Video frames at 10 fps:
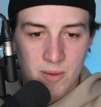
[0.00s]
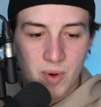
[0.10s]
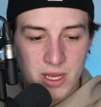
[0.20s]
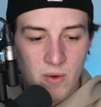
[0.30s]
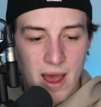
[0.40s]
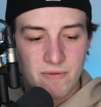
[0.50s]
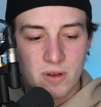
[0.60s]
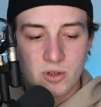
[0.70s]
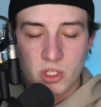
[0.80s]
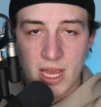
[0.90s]
but you have to
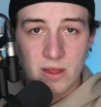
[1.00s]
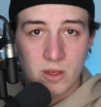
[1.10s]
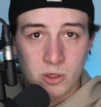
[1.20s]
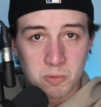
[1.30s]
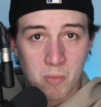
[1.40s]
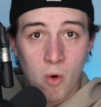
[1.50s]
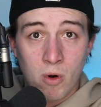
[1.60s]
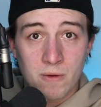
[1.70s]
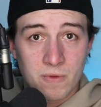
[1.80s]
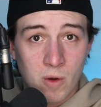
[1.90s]
understand there's
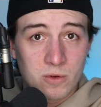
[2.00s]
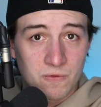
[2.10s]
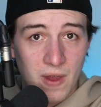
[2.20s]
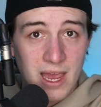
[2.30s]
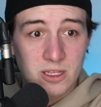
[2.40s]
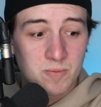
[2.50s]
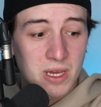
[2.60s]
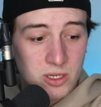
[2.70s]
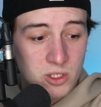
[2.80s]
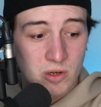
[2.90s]
more of those fans
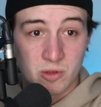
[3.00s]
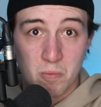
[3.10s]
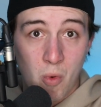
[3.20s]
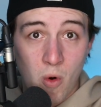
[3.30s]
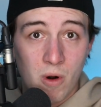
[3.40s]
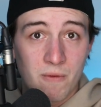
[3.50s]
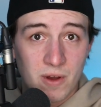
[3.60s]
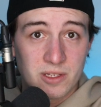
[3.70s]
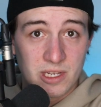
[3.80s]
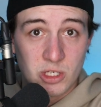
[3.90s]
because there's more of
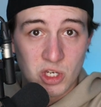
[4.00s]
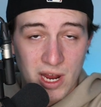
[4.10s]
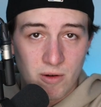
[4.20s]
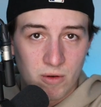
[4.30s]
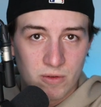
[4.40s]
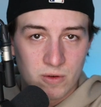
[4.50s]
us in general.